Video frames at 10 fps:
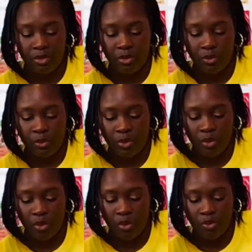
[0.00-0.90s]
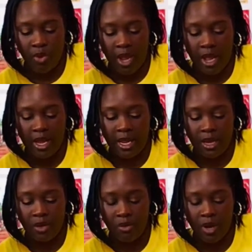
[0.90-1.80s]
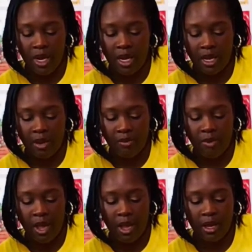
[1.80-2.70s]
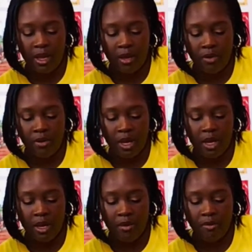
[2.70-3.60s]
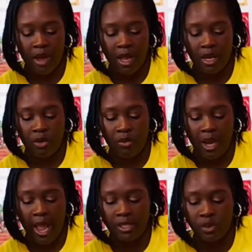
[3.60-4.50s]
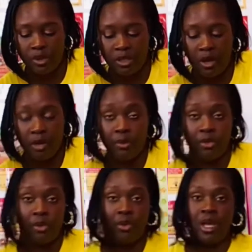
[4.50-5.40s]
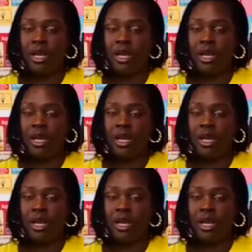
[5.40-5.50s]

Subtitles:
we're doing red and green and red and green and red and green. Actually, we started with green.